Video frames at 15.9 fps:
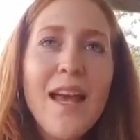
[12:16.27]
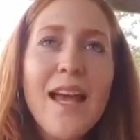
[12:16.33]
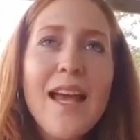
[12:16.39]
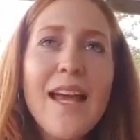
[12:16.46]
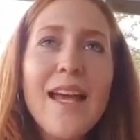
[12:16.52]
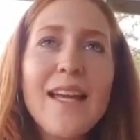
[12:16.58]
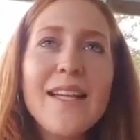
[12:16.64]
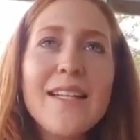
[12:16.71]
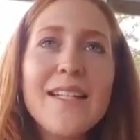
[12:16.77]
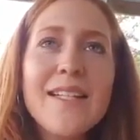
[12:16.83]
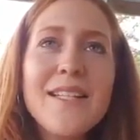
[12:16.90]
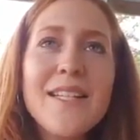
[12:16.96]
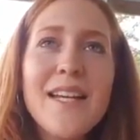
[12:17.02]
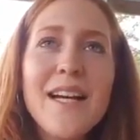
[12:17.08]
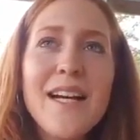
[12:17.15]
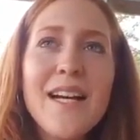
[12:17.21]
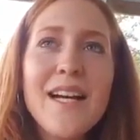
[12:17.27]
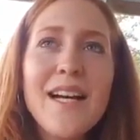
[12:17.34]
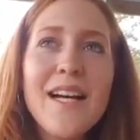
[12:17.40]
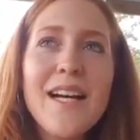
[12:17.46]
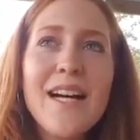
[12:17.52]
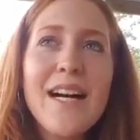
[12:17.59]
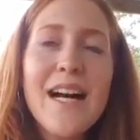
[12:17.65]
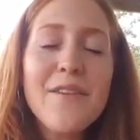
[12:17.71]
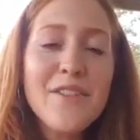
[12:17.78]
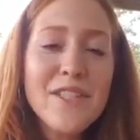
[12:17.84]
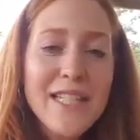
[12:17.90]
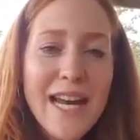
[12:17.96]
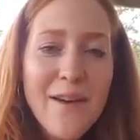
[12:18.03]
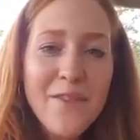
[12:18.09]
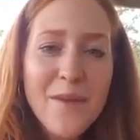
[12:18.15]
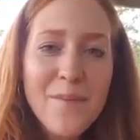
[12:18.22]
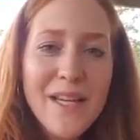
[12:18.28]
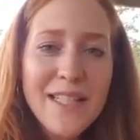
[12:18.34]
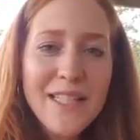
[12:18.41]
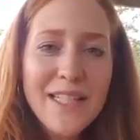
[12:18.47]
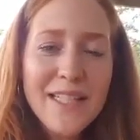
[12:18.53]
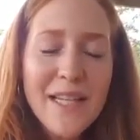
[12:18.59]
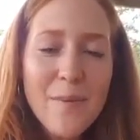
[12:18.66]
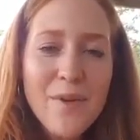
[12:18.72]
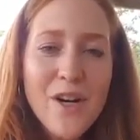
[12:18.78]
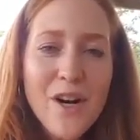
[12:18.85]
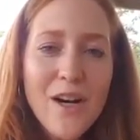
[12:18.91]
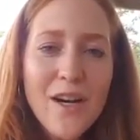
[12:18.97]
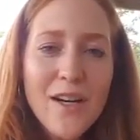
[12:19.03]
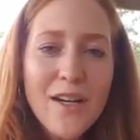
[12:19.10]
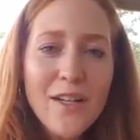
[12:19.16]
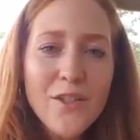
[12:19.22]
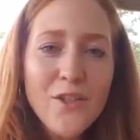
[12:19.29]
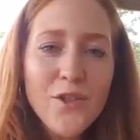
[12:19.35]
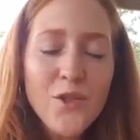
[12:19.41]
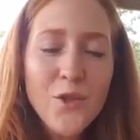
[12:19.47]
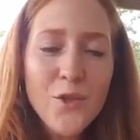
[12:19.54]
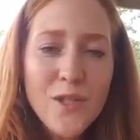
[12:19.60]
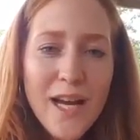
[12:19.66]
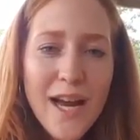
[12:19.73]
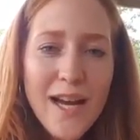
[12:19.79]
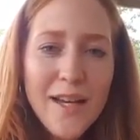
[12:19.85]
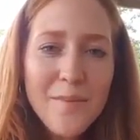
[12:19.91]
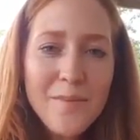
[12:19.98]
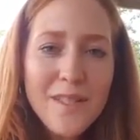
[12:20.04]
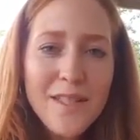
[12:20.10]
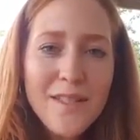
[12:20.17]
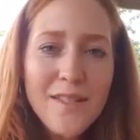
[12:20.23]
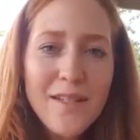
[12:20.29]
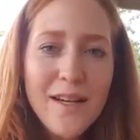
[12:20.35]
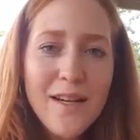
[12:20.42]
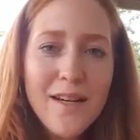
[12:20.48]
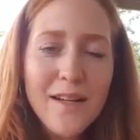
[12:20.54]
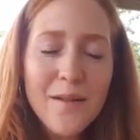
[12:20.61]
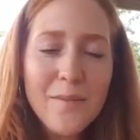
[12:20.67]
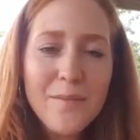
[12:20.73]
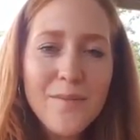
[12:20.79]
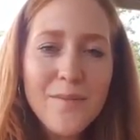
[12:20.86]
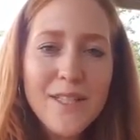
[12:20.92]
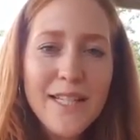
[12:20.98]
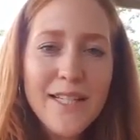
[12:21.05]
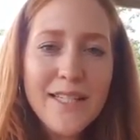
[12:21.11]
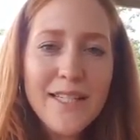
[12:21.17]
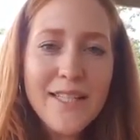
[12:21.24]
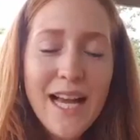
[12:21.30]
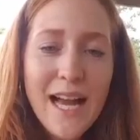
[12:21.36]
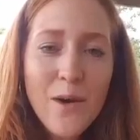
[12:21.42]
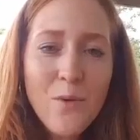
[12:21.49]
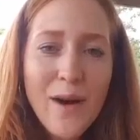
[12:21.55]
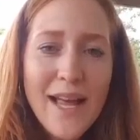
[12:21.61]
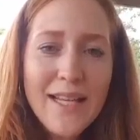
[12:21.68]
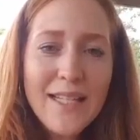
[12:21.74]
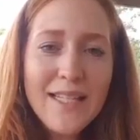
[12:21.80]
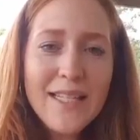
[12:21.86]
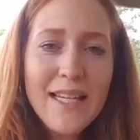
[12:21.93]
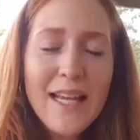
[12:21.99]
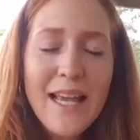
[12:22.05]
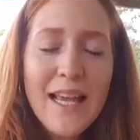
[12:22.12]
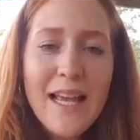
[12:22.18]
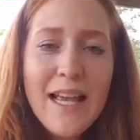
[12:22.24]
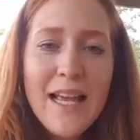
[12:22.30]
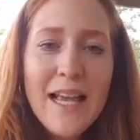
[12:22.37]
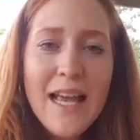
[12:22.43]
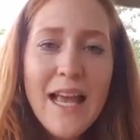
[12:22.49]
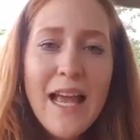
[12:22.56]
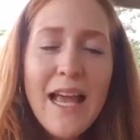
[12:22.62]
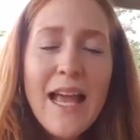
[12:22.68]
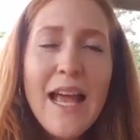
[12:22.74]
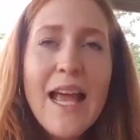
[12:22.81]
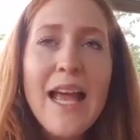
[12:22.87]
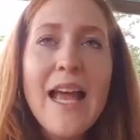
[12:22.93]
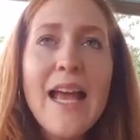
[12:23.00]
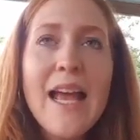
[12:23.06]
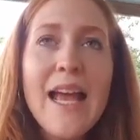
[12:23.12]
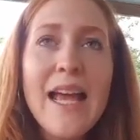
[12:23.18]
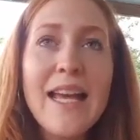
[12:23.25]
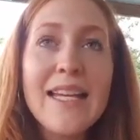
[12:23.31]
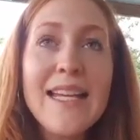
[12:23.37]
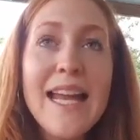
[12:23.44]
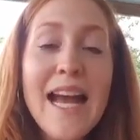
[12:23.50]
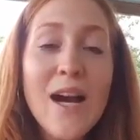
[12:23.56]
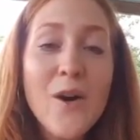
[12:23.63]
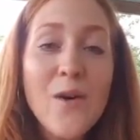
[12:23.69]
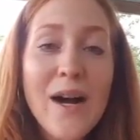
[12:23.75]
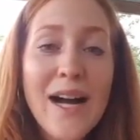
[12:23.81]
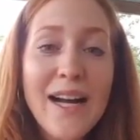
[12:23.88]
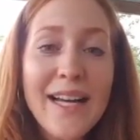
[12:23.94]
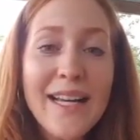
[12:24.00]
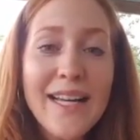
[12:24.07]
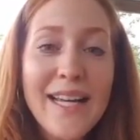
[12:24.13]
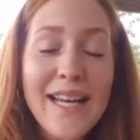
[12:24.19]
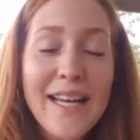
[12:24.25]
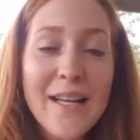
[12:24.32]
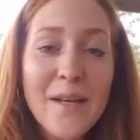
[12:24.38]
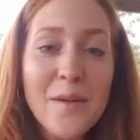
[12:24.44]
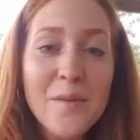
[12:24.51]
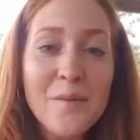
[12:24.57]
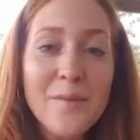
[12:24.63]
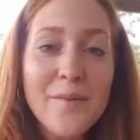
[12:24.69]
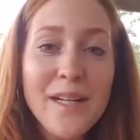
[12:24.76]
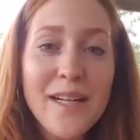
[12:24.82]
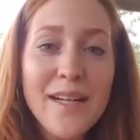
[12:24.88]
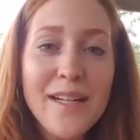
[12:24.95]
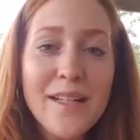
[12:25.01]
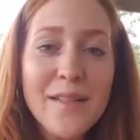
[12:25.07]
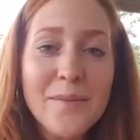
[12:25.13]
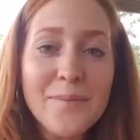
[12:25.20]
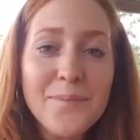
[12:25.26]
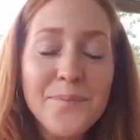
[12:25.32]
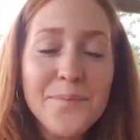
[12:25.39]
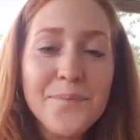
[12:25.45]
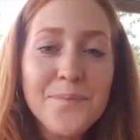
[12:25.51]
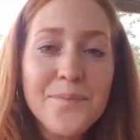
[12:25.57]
And I've staffed the basic seminar 2 times since I went. And now I am